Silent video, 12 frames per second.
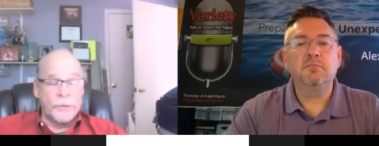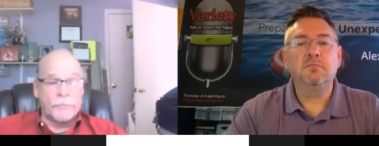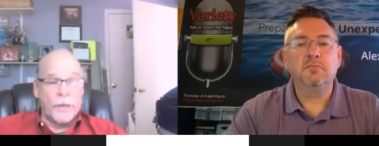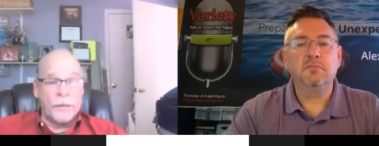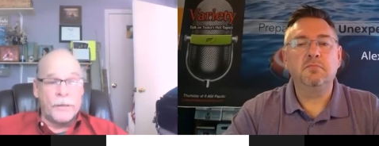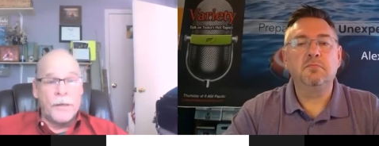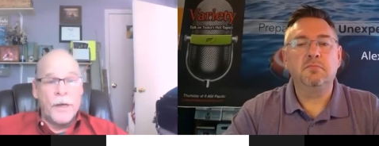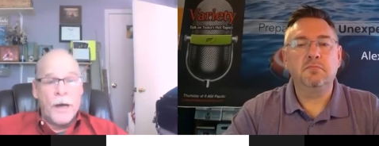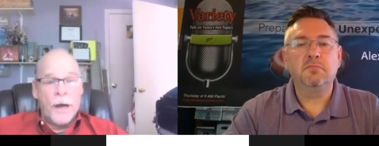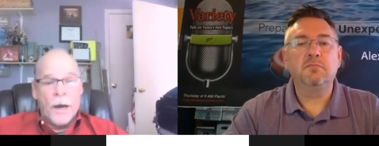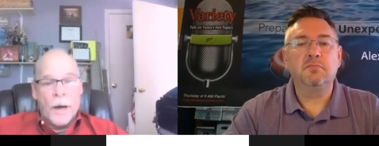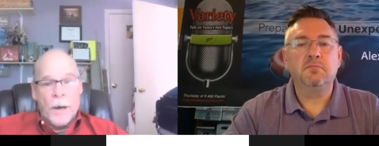Speaker 1: great.
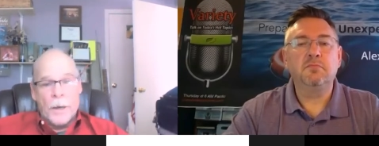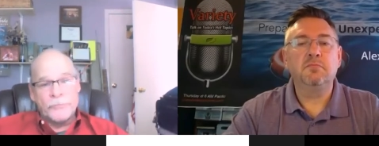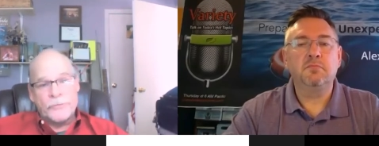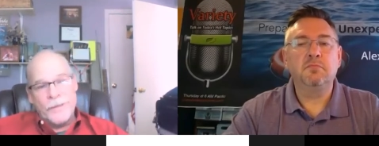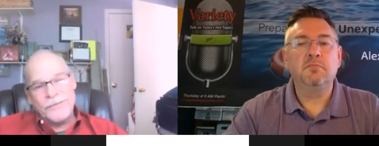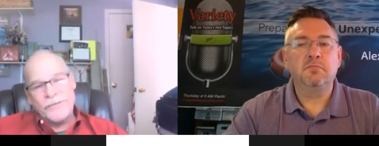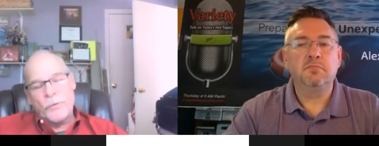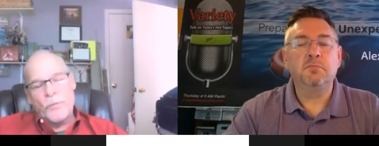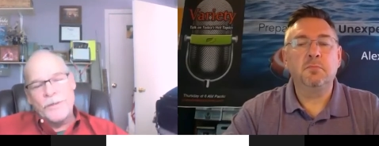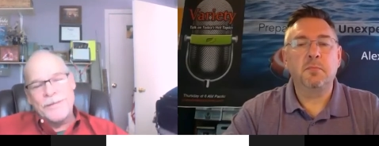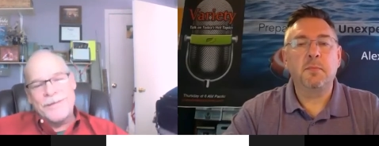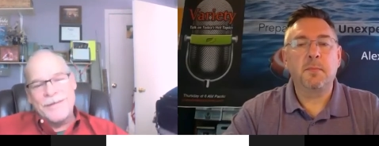Um, so that's the
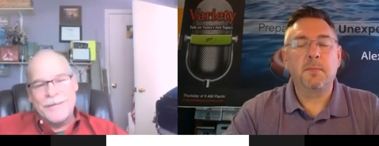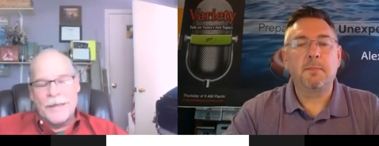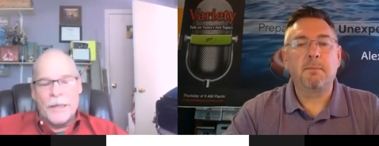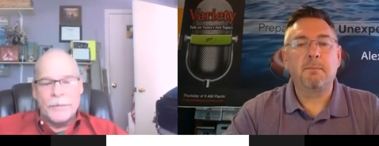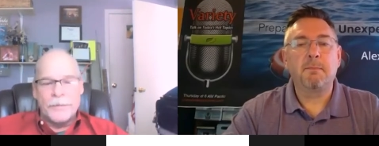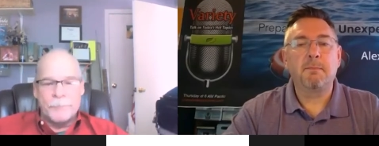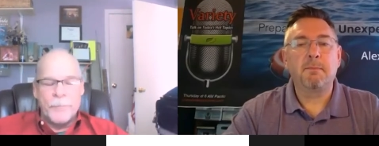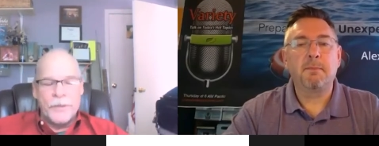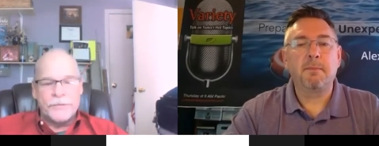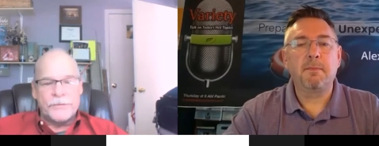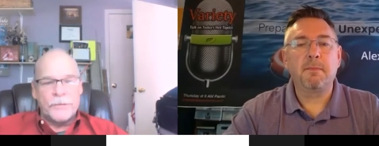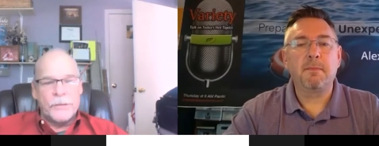one thing that I
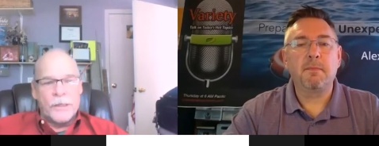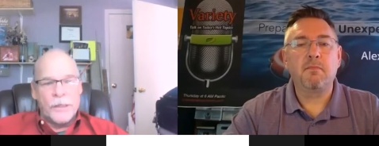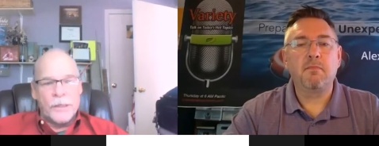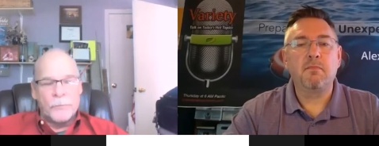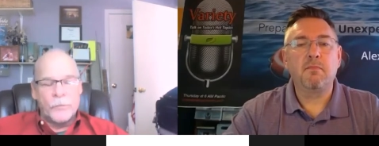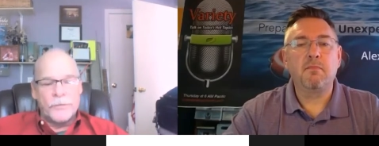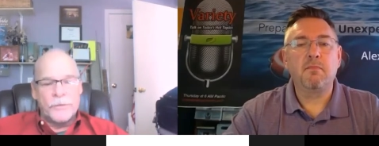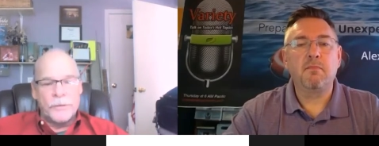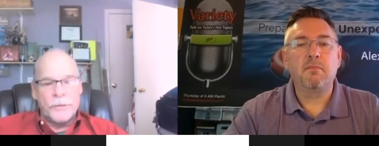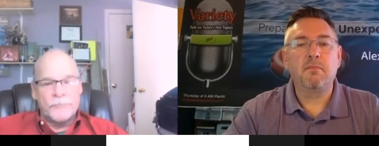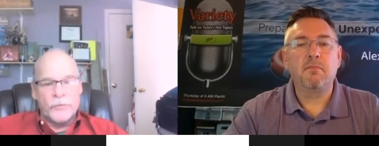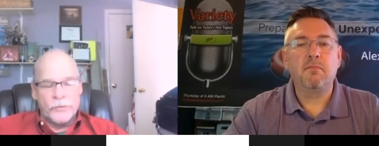miss uh, with
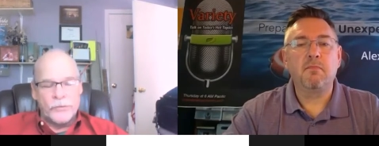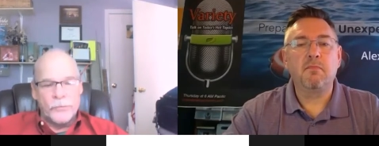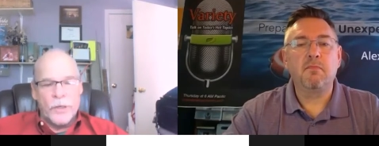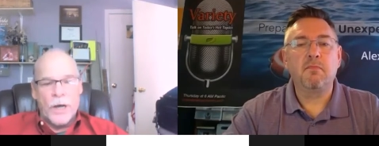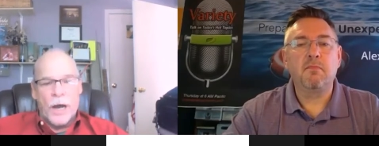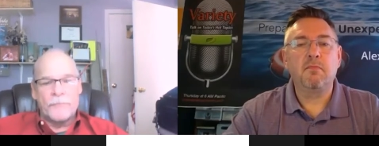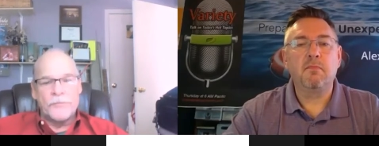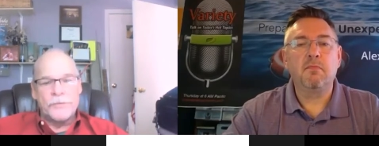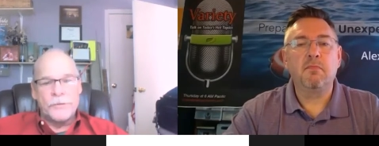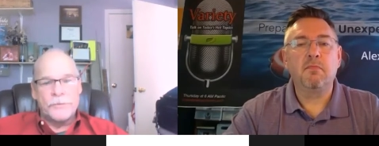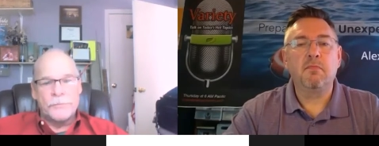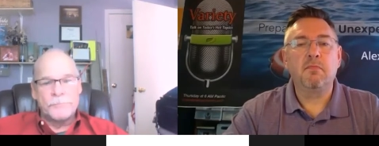the virtual conference.
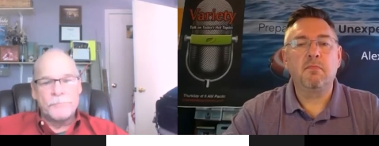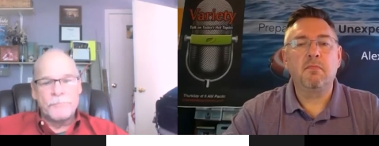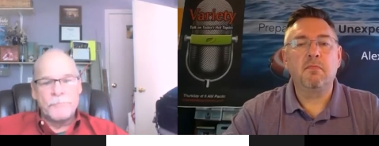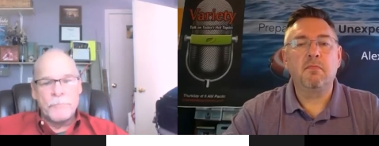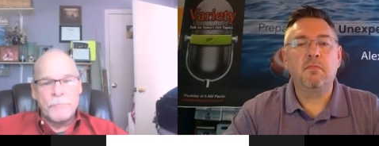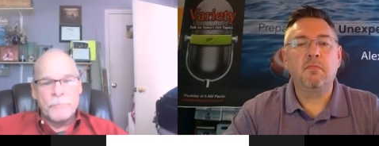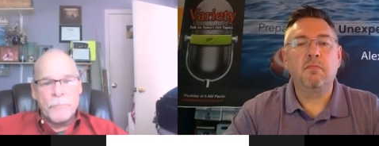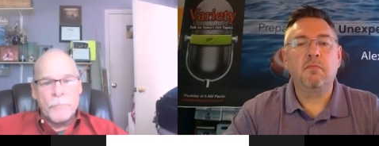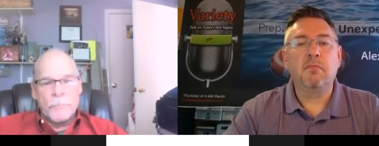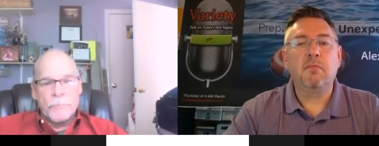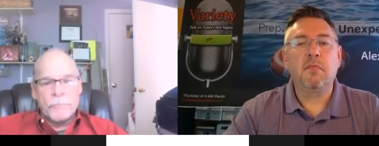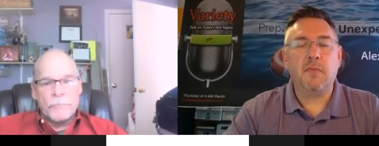
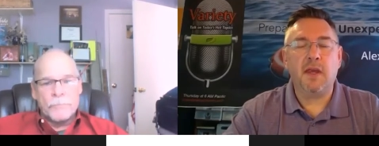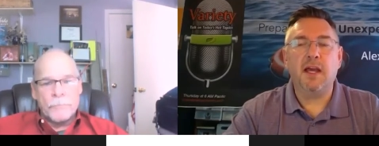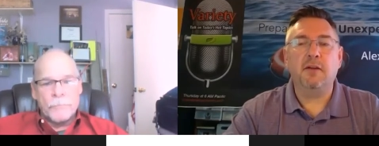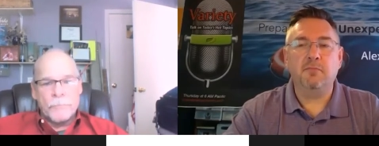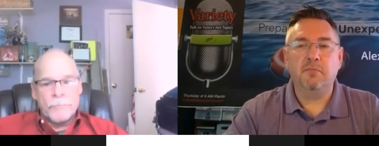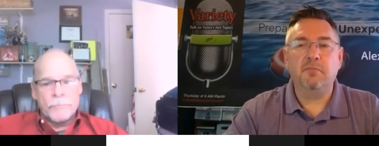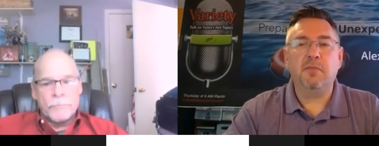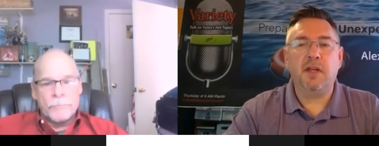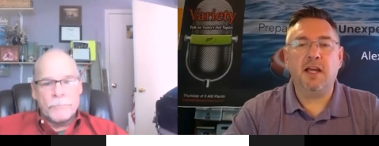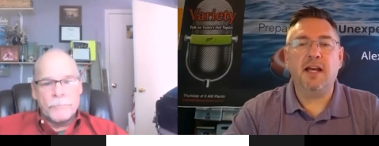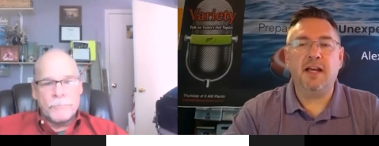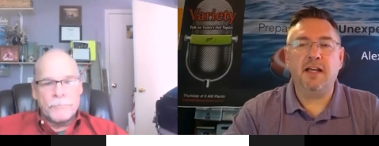
Speaker 2: Yeah,
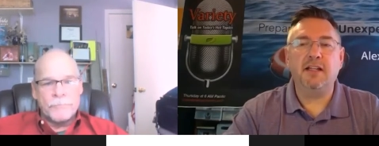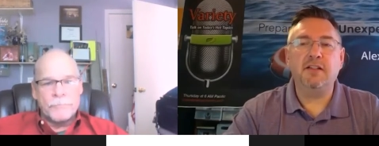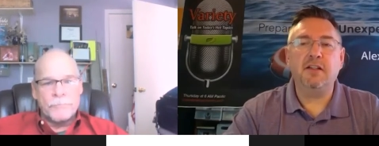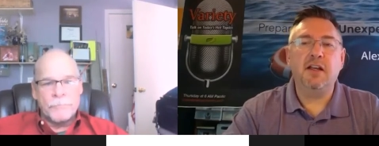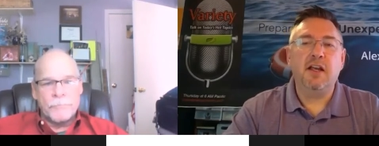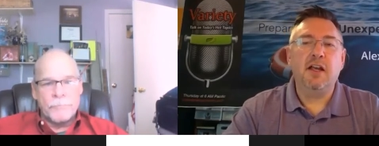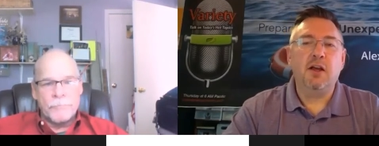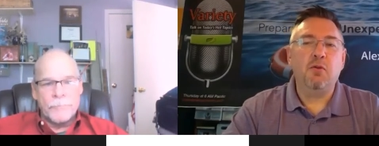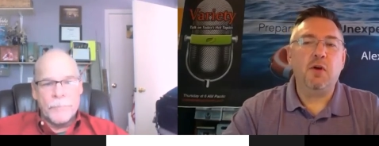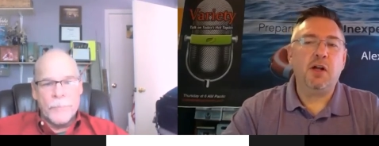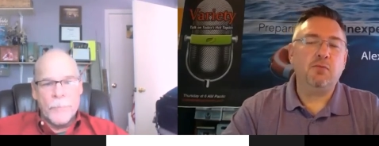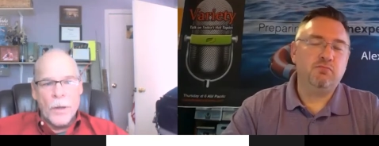yeah. I,
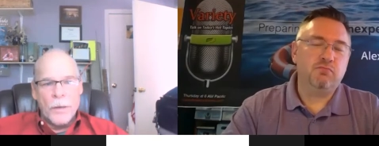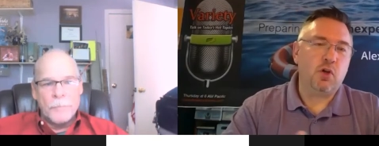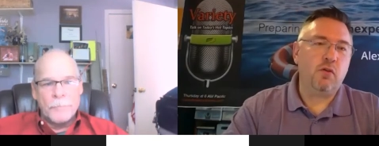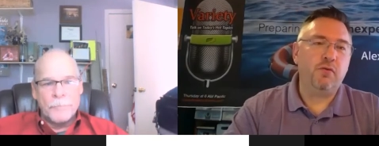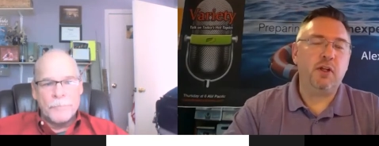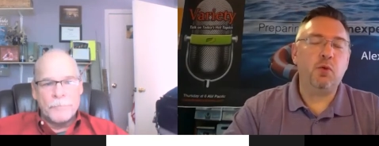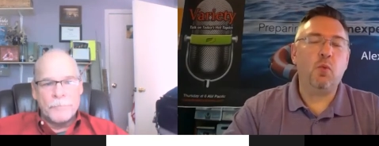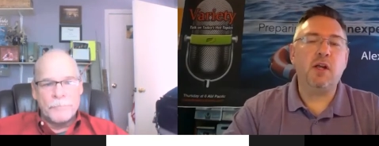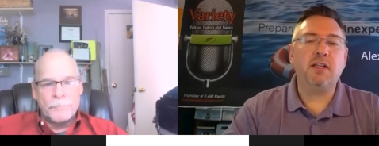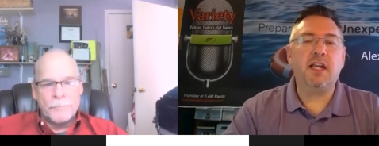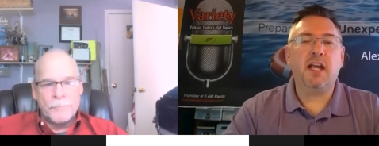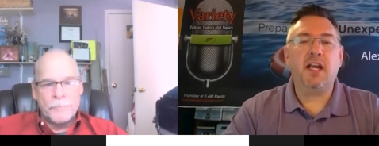well, hopefully
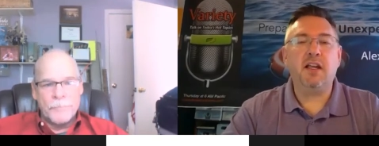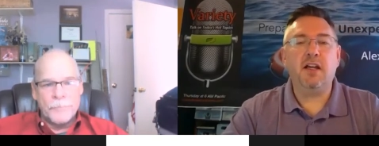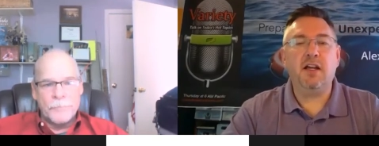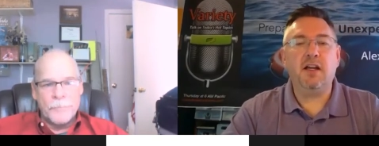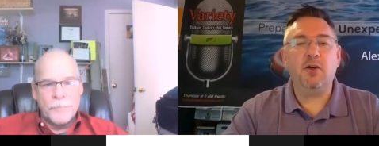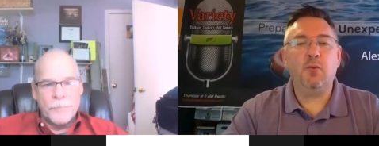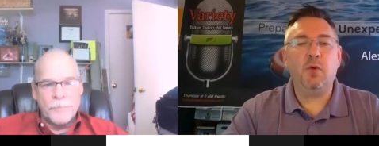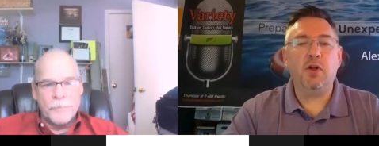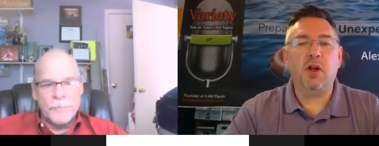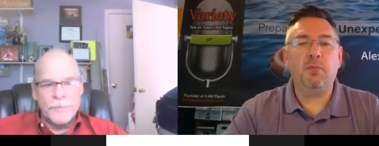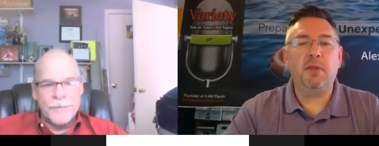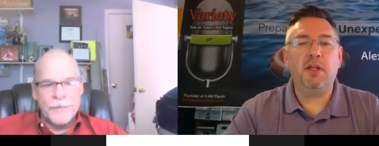one day uh, we'll
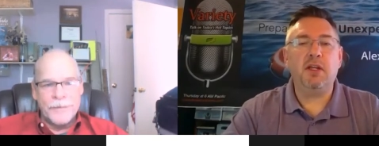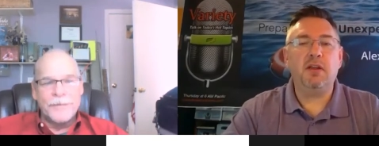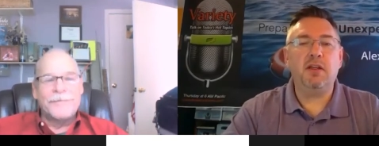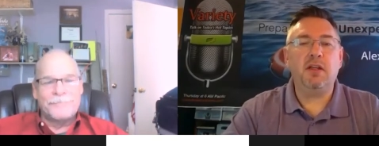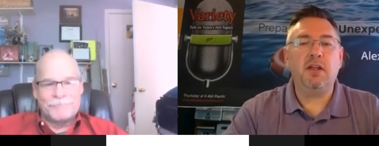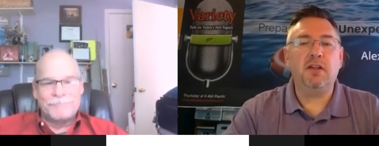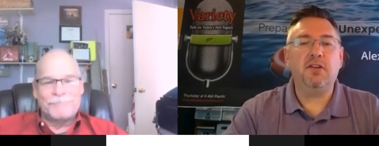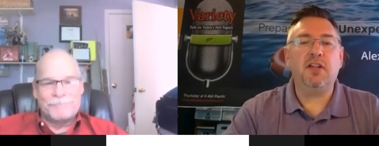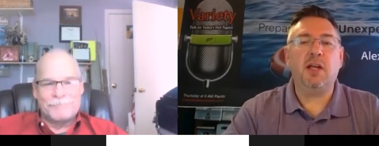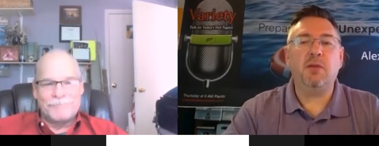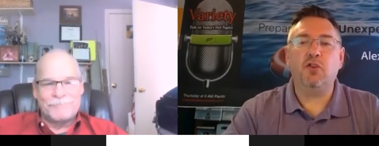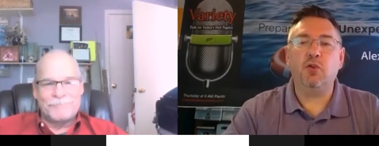all be in the uh,
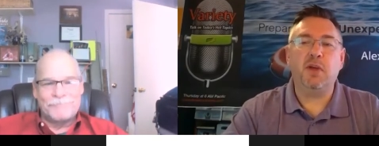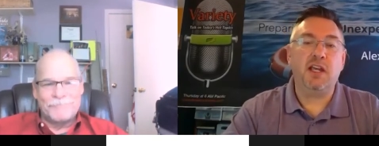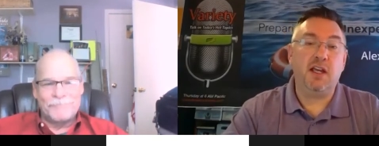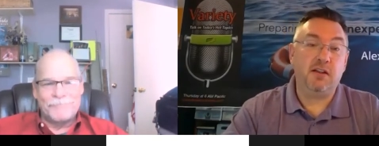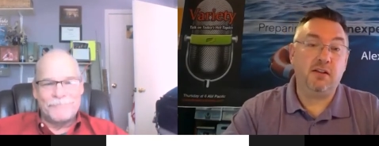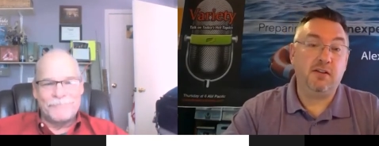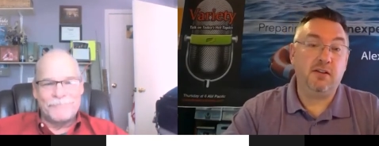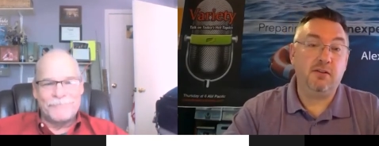same room again. You